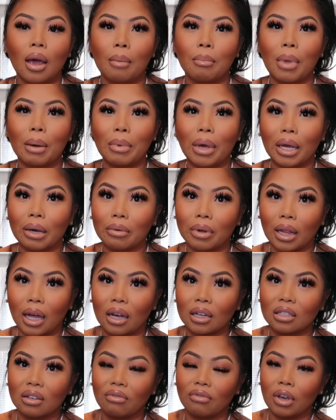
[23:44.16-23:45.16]
my makeup
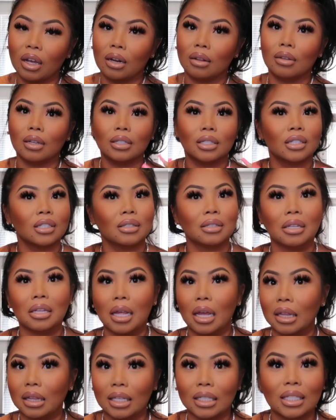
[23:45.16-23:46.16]
class event, this is
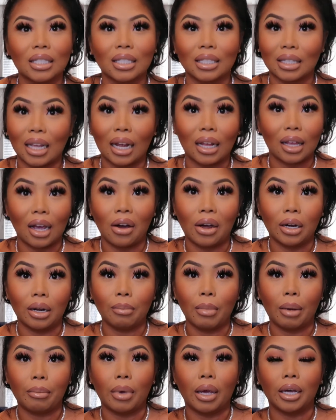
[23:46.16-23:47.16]
exactly how I did
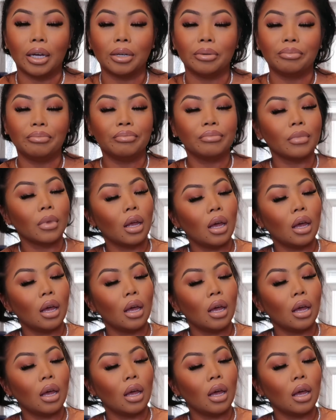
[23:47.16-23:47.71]
my makeup.